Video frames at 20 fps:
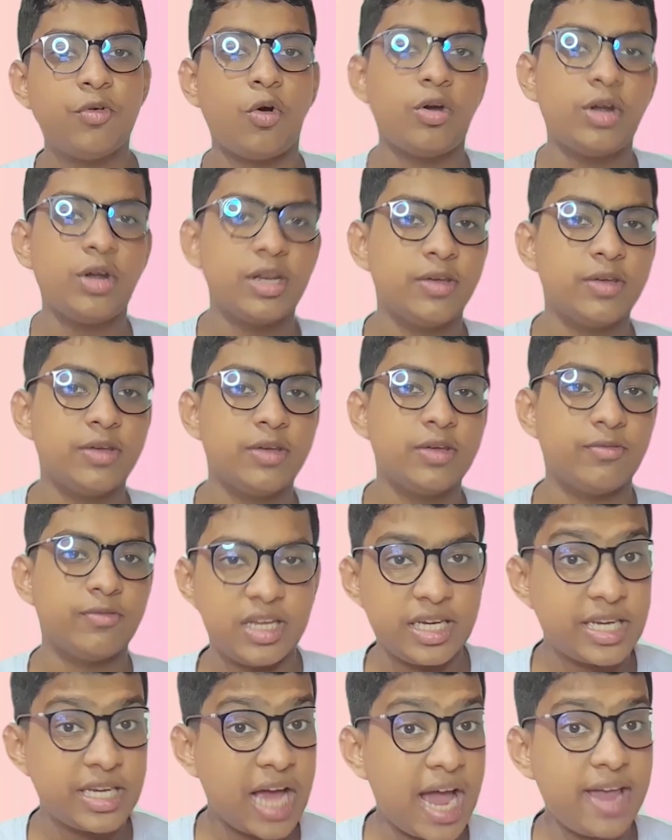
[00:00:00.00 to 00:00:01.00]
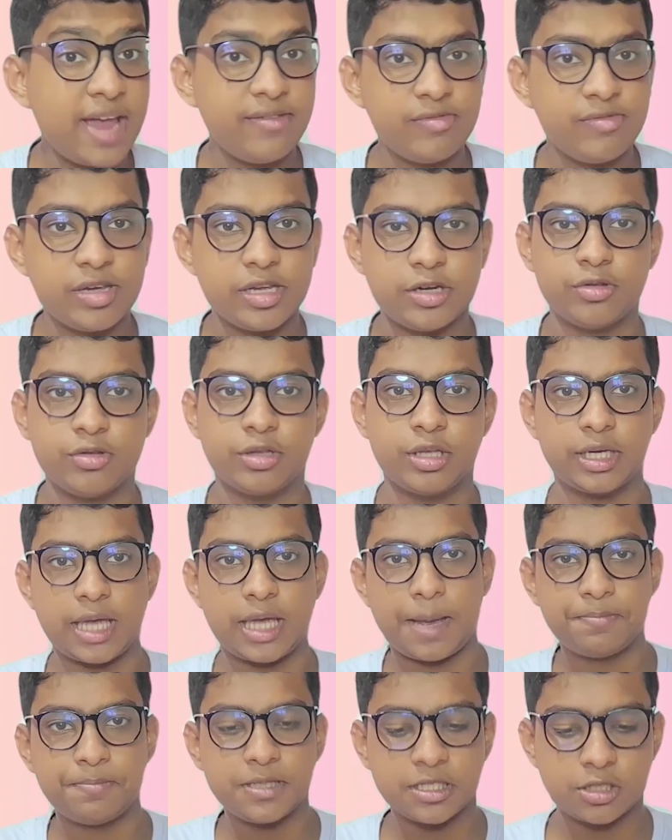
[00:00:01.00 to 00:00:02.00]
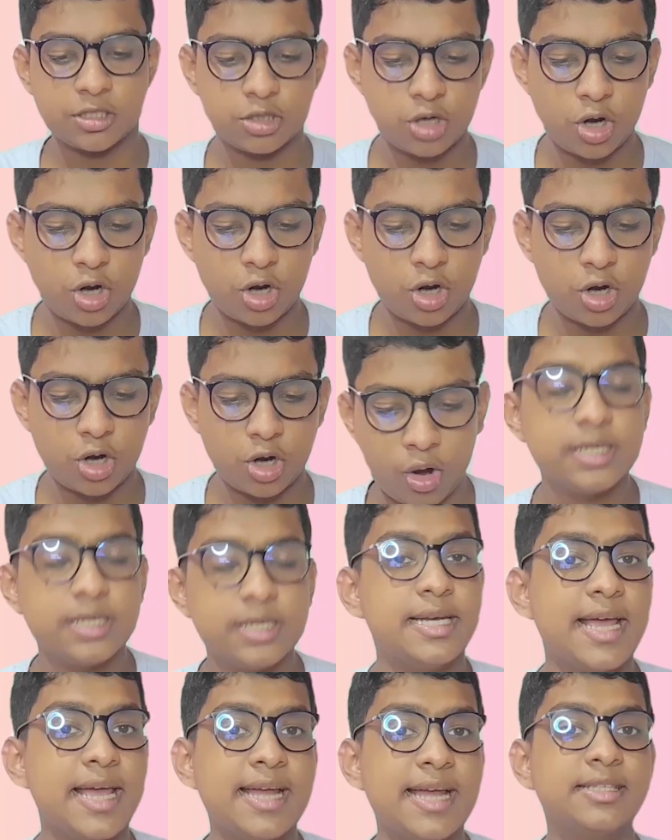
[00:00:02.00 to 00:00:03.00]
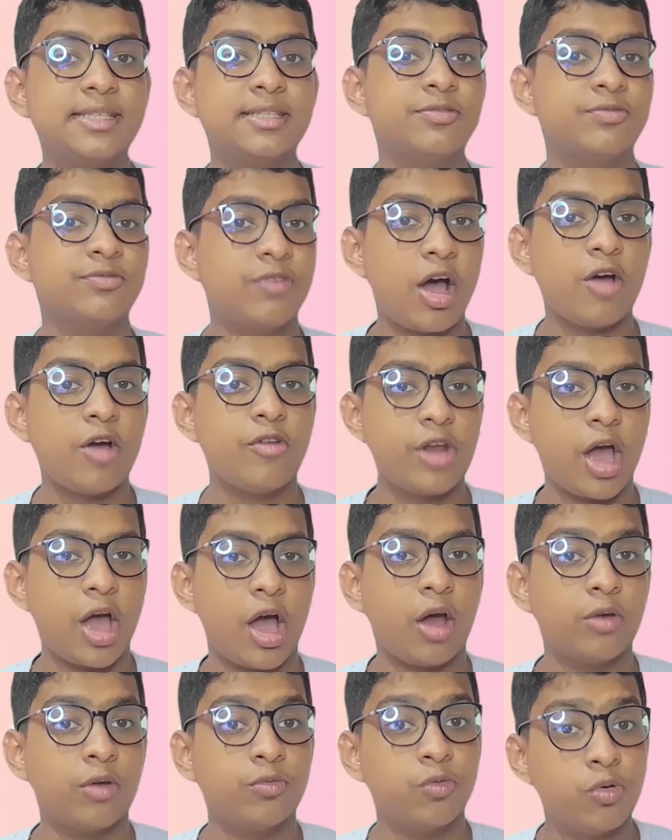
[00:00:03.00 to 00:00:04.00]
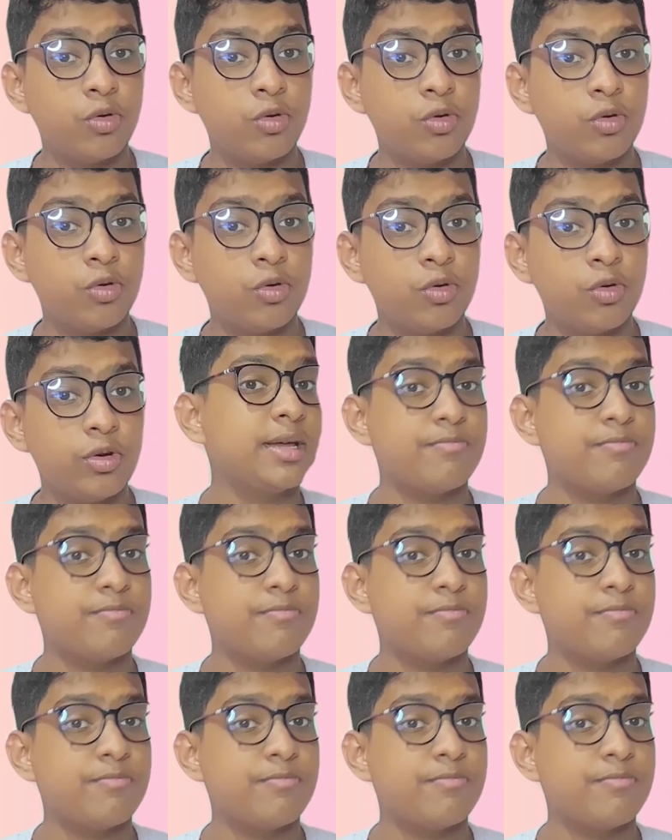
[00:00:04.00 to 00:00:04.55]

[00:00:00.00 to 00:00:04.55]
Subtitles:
we dive into the Kepler's law, let's find out who is the